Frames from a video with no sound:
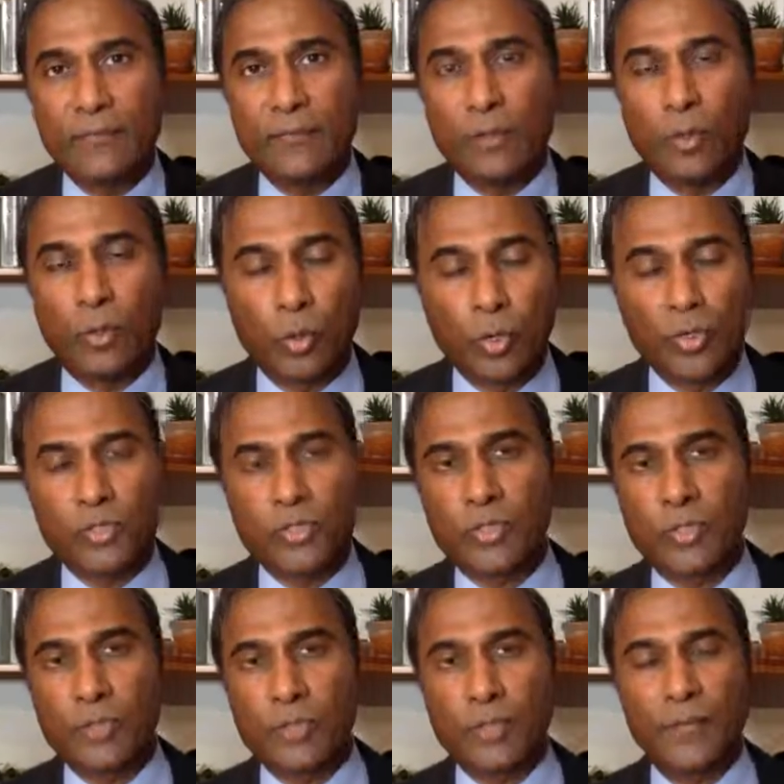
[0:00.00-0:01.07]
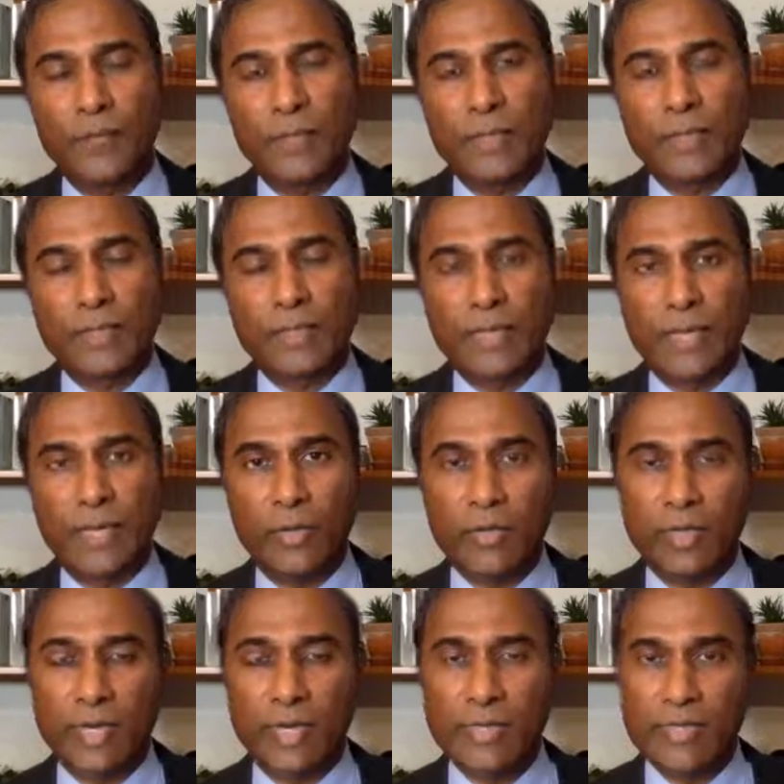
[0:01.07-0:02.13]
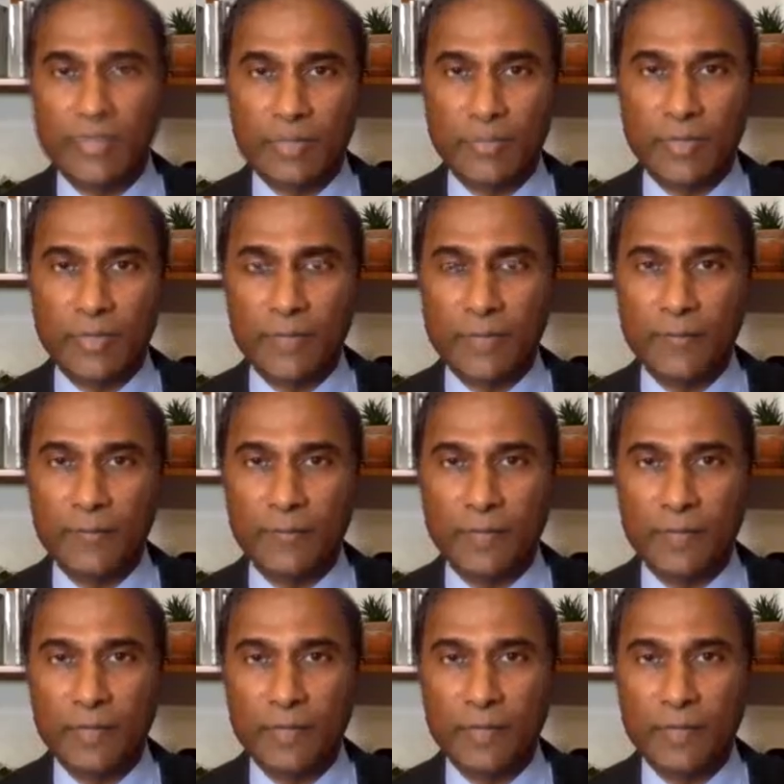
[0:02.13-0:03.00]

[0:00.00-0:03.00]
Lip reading: if a horse or a cow got something,